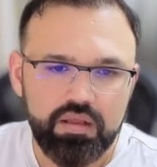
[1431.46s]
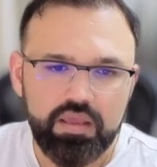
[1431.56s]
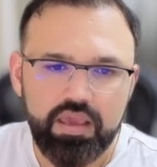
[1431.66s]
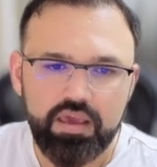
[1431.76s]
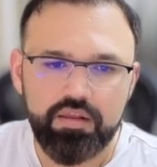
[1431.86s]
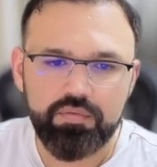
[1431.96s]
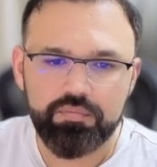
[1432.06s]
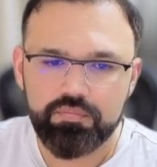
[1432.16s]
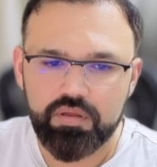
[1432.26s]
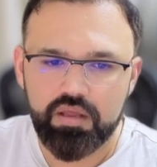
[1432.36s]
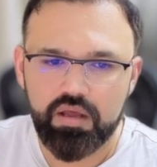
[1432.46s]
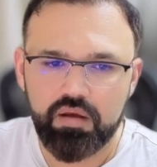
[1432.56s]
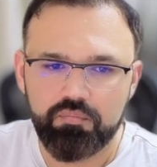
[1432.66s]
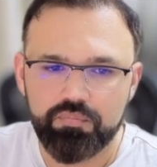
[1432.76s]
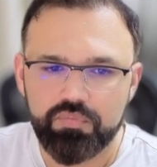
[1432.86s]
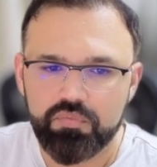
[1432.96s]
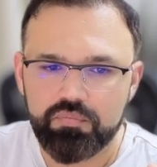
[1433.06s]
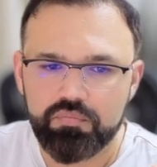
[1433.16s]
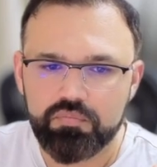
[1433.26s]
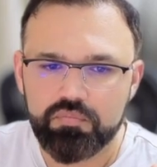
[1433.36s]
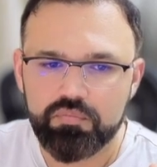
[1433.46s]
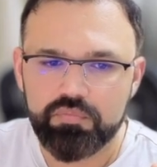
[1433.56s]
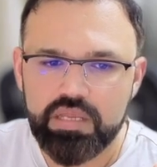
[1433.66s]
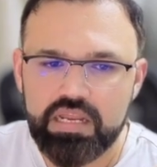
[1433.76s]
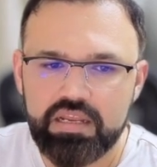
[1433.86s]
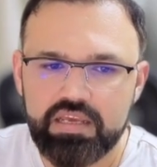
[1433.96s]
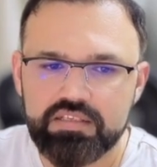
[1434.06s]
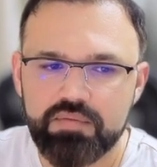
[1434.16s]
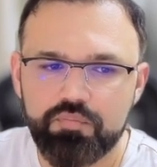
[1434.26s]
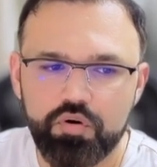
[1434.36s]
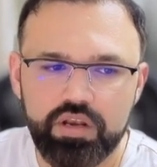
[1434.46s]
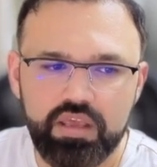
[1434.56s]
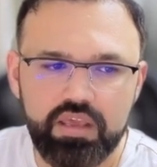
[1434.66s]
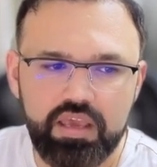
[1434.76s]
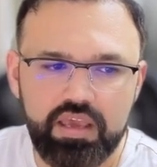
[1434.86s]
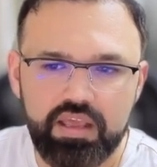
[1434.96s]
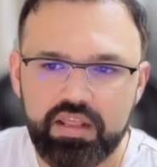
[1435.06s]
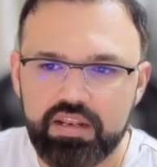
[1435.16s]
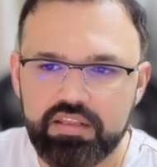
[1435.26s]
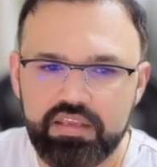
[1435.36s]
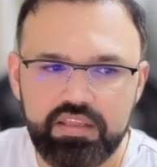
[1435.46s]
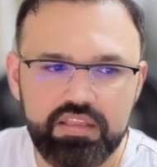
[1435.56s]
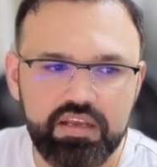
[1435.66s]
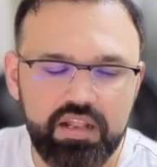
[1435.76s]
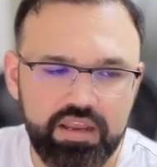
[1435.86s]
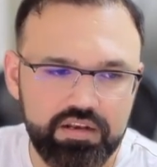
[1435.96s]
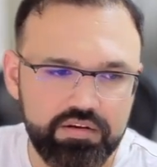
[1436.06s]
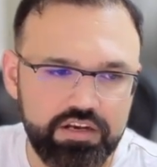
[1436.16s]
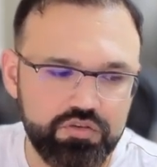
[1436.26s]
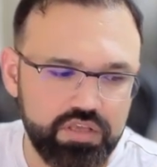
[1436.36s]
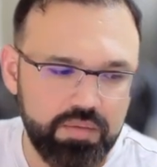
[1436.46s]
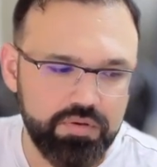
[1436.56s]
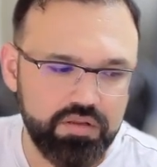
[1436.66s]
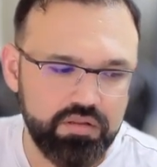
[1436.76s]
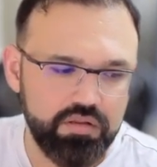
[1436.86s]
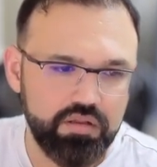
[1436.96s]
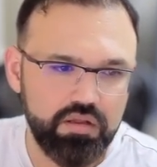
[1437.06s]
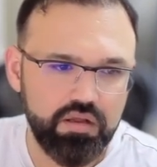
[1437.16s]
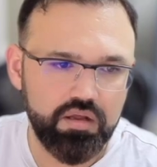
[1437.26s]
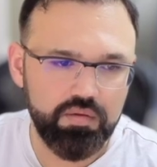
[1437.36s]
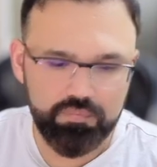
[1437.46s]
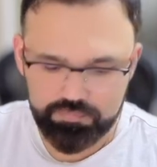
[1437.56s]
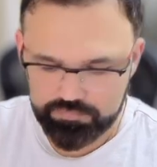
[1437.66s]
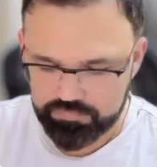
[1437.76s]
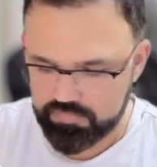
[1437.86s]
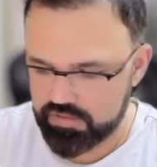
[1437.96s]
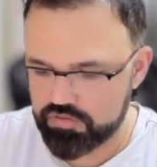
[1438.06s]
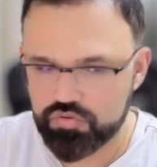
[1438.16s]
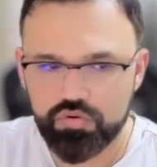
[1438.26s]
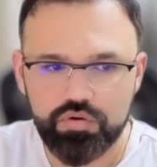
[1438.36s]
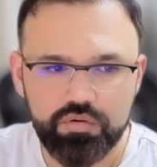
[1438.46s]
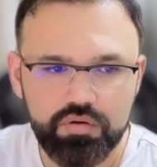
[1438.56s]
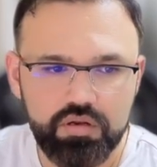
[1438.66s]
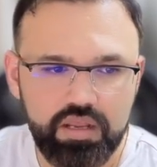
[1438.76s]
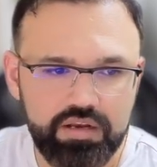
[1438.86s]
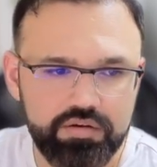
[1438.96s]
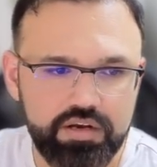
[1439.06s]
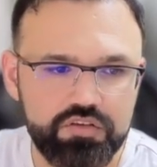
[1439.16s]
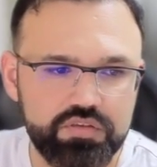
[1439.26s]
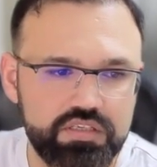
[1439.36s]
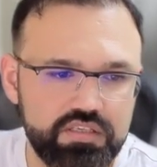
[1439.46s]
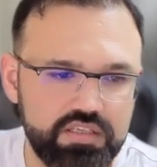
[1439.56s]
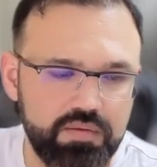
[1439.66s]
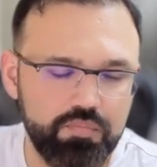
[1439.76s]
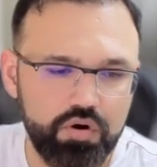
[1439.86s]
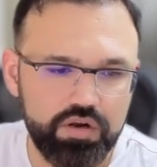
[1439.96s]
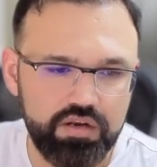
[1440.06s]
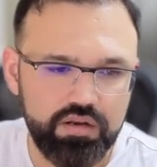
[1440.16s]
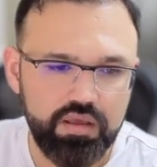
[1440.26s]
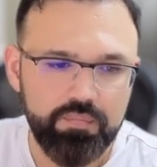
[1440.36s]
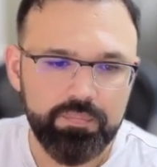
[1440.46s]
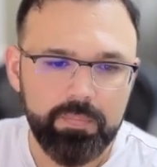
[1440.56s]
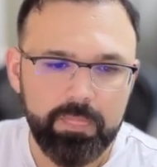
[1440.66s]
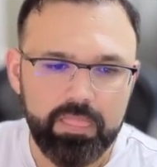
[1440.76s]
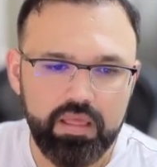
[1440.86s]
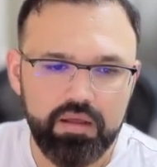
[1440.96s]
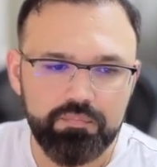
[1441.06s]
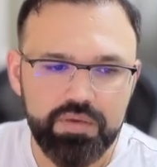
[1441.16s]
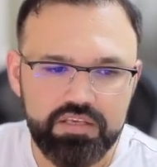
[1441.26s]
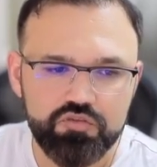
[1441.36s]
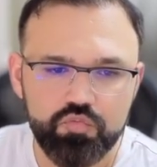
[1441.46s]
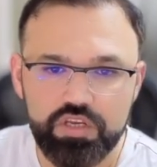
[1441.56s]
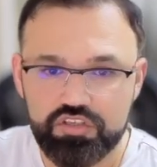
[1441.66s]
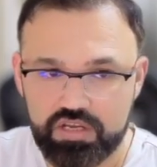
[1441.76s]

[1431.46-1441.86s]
here it is importing the client, right? So capital underscore client, right? So this is an important piece which